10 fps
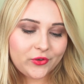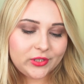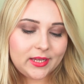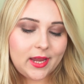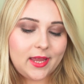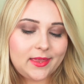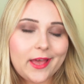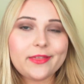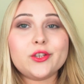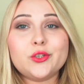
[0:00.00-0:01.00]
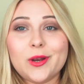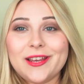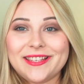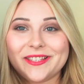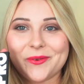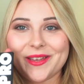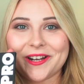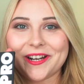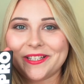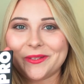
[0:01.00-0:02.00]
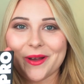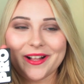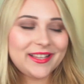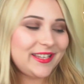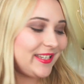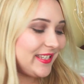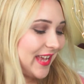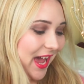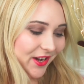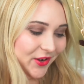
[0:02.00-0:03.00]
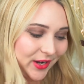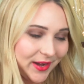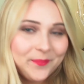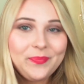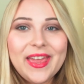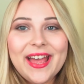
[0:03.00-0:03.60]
to say that this one is the winner as well in this category.